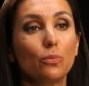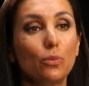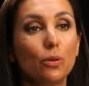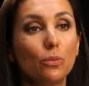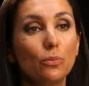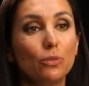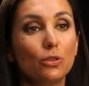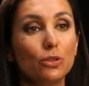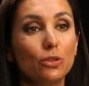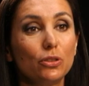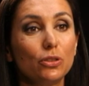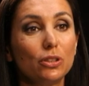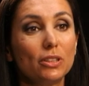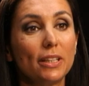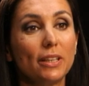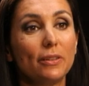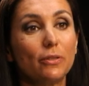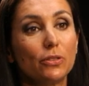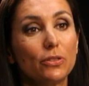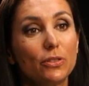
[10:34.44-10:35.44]
What would you
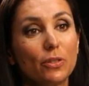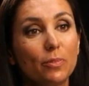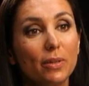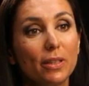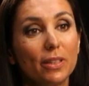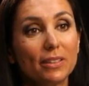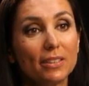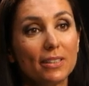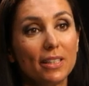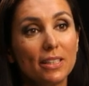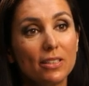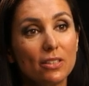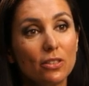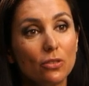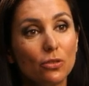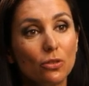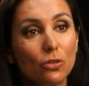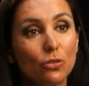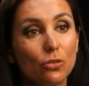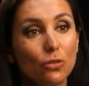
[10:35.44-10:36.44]
say was the biggest
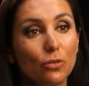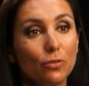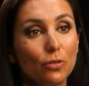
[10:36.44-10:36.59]
lesson you drew